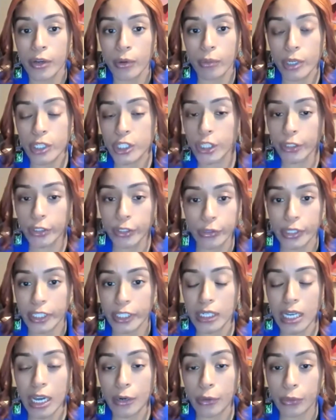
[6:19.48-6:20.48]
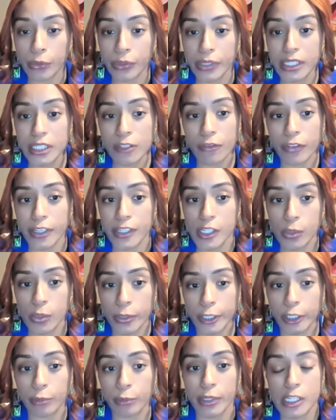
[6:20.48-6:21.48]
which included not only defense
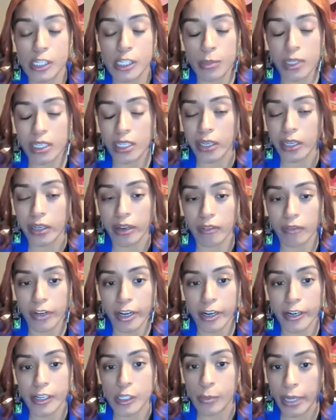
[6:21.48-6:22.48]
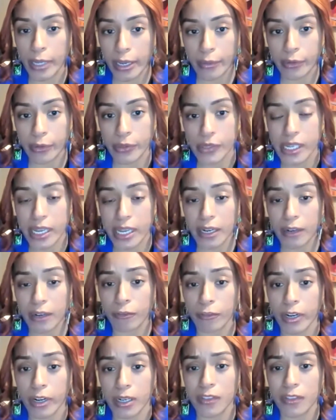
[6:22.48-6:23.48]
work, but speaking on various panels and in
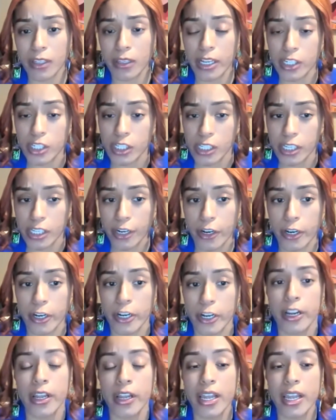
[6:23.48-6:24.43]
front of the legislator